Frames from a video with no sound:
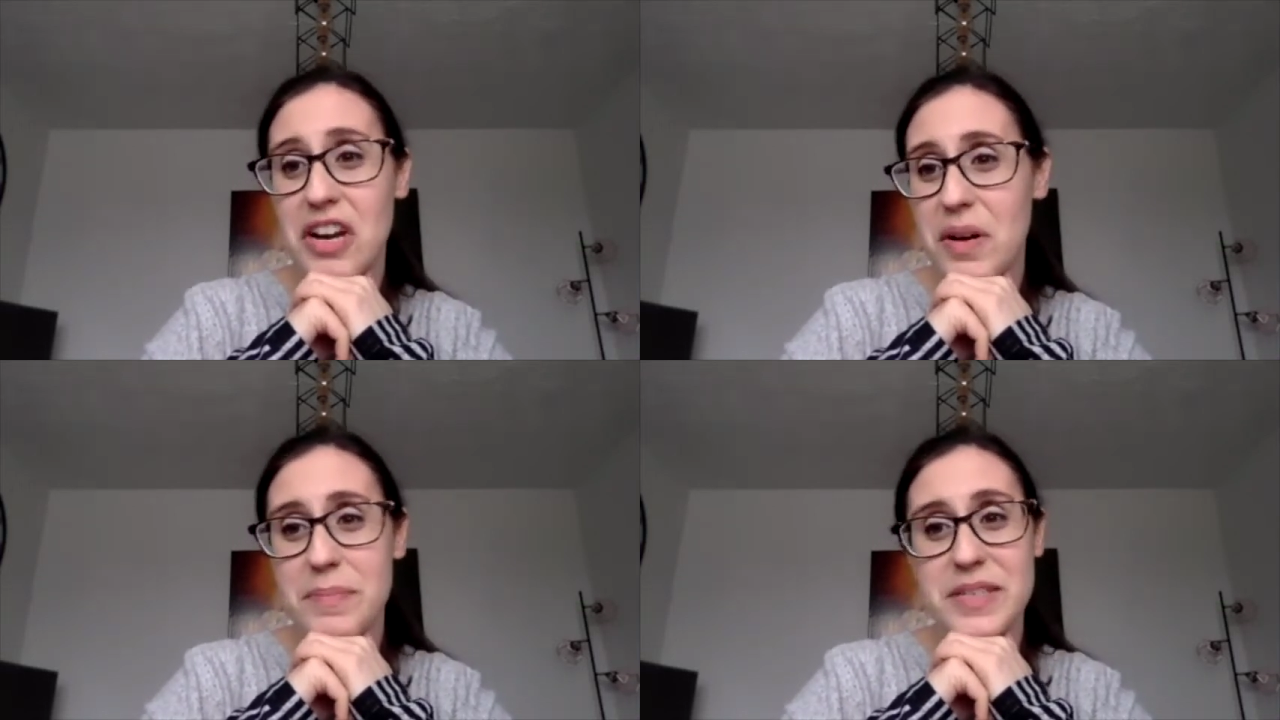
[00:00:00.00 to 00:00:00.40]

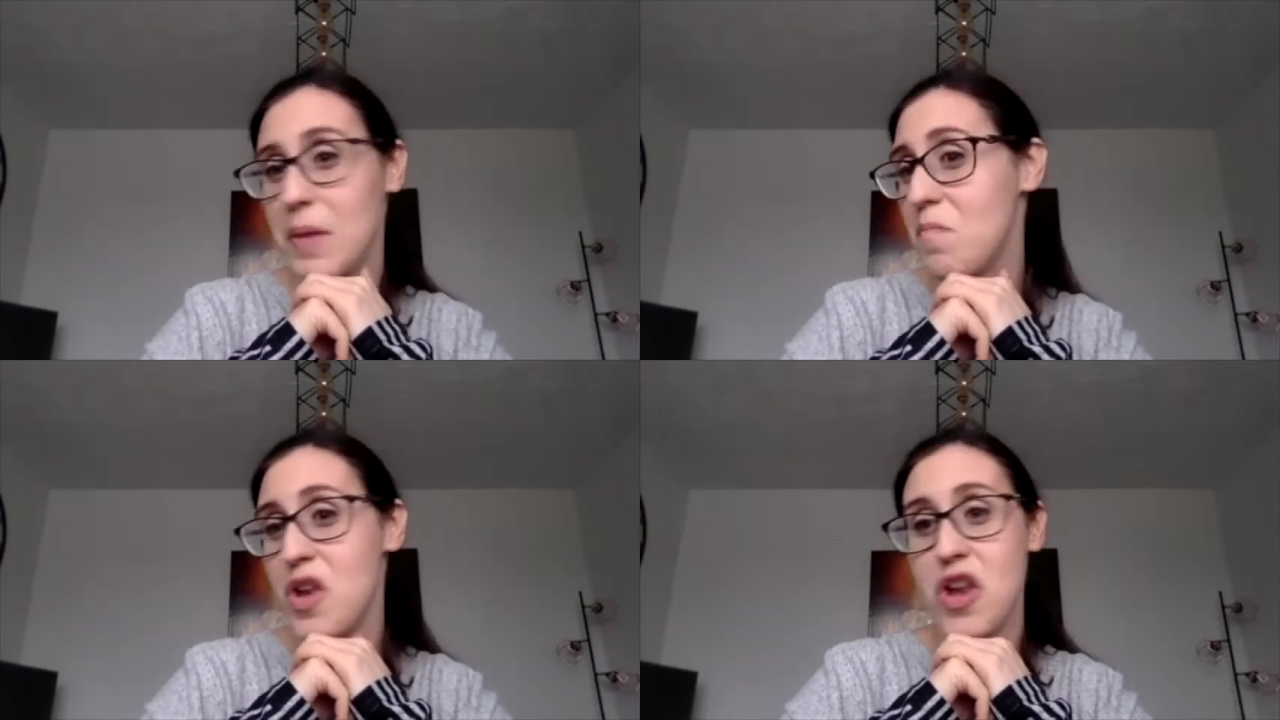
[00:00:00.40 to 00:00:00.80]
And I'm just
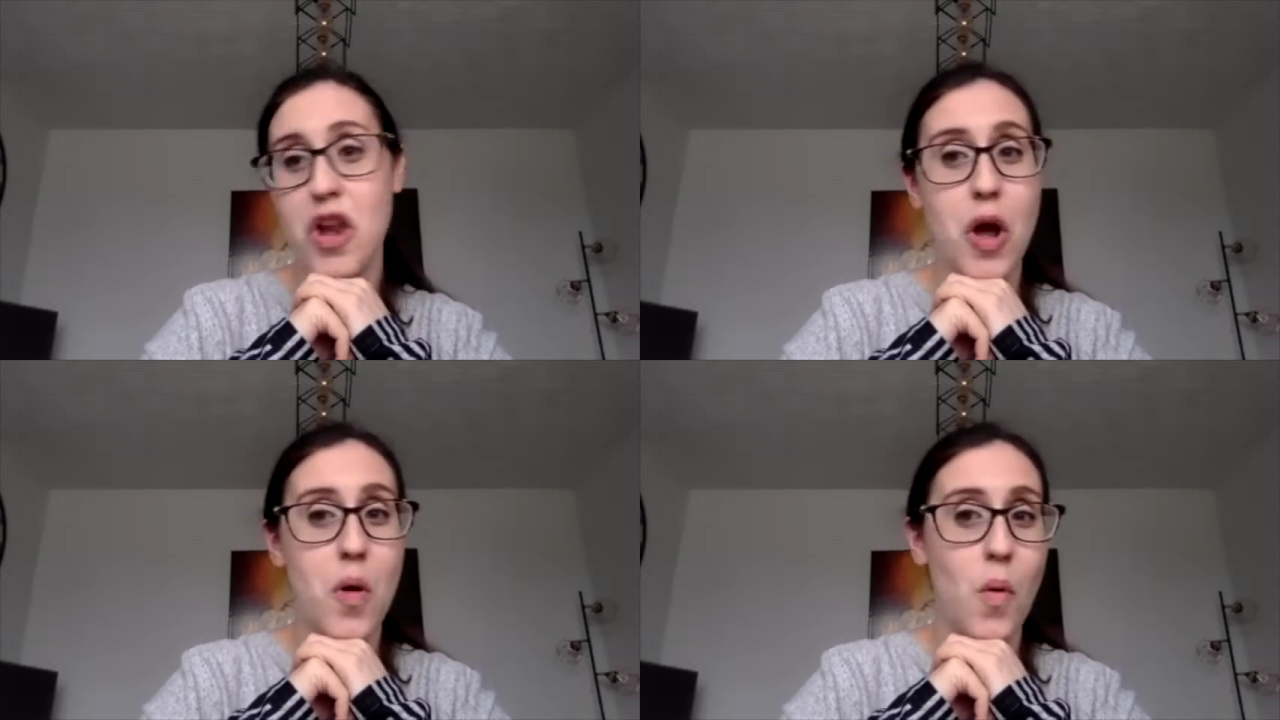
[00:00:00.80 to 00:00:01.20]
like,
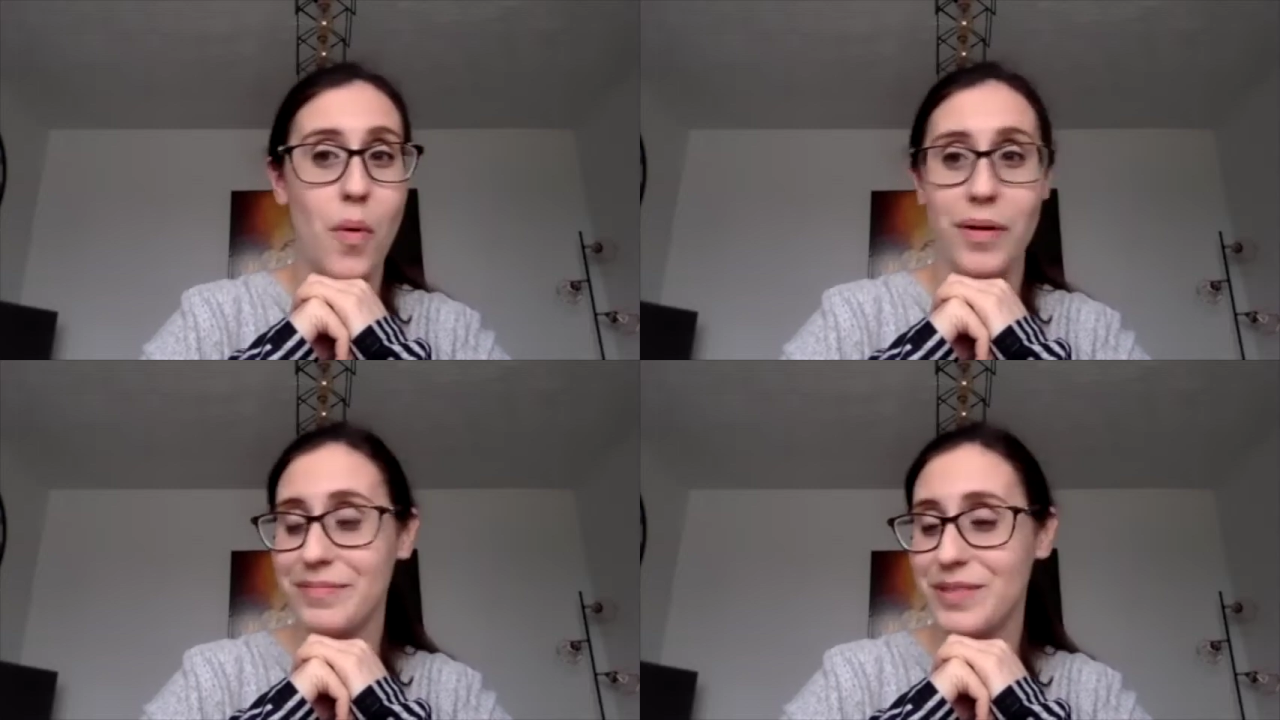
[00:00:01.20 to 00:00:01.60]
no,
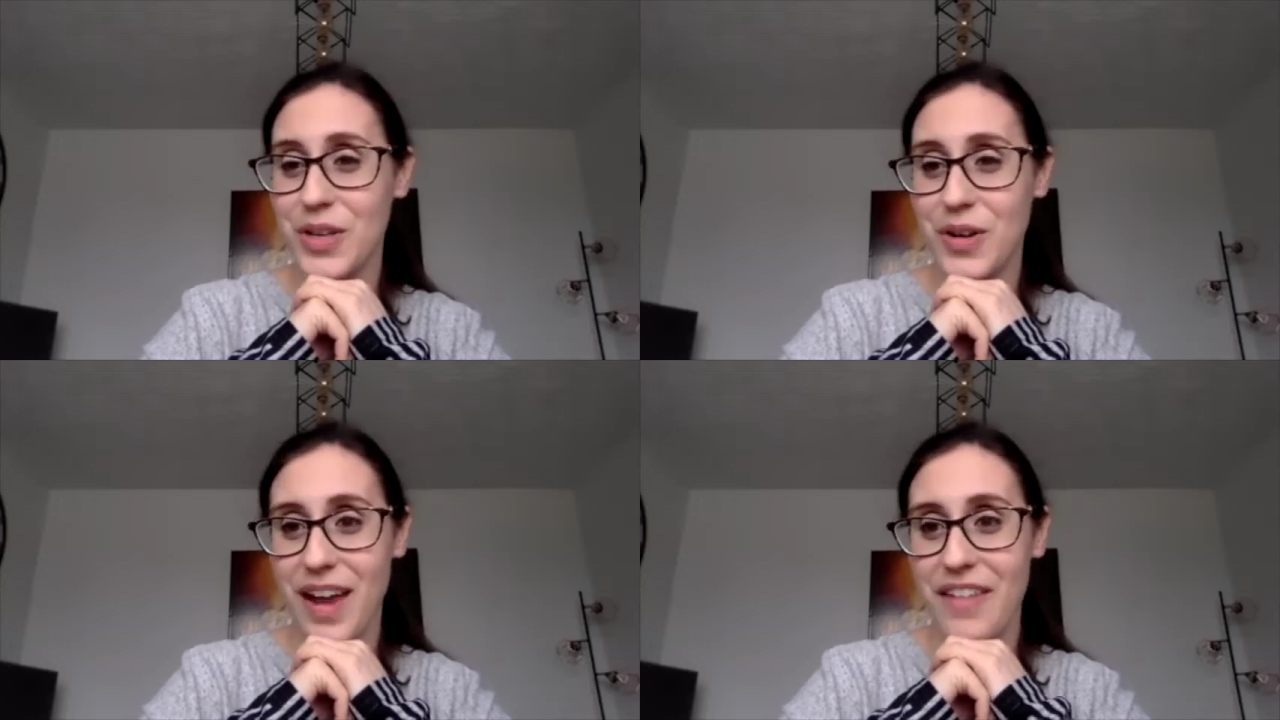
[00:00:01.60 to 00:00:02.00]

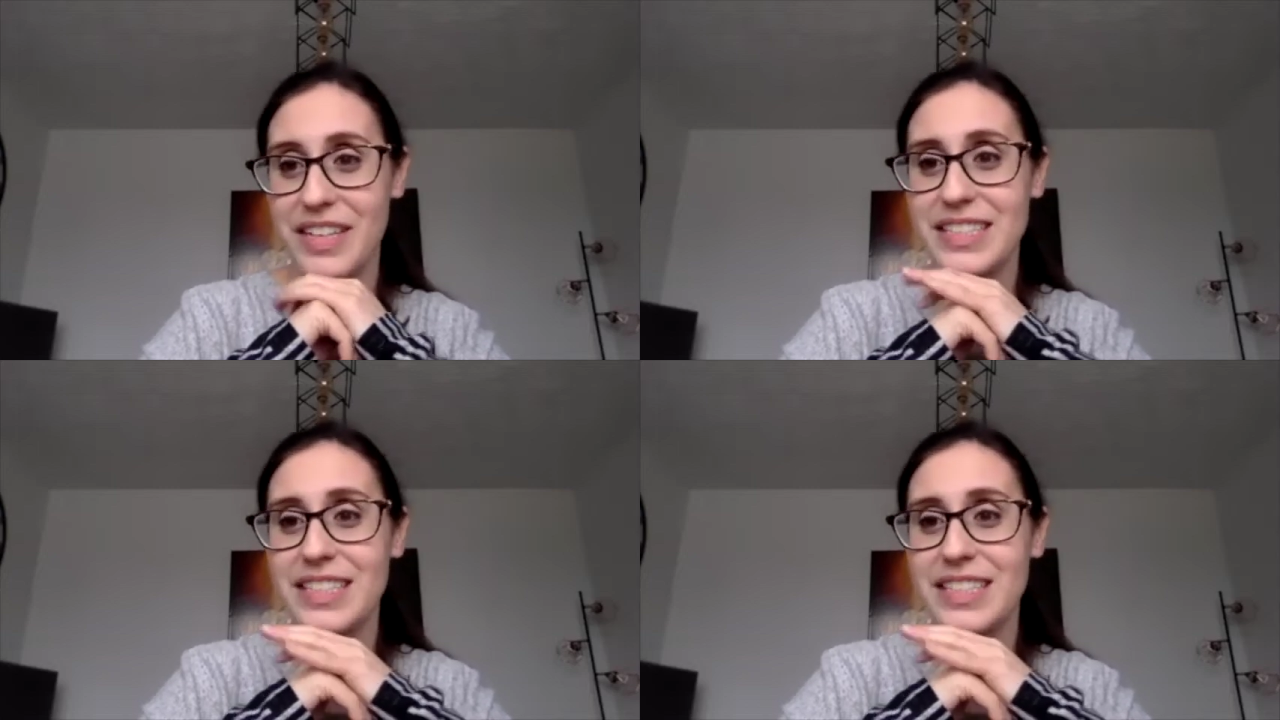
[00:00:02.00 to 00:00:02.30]
don't have it.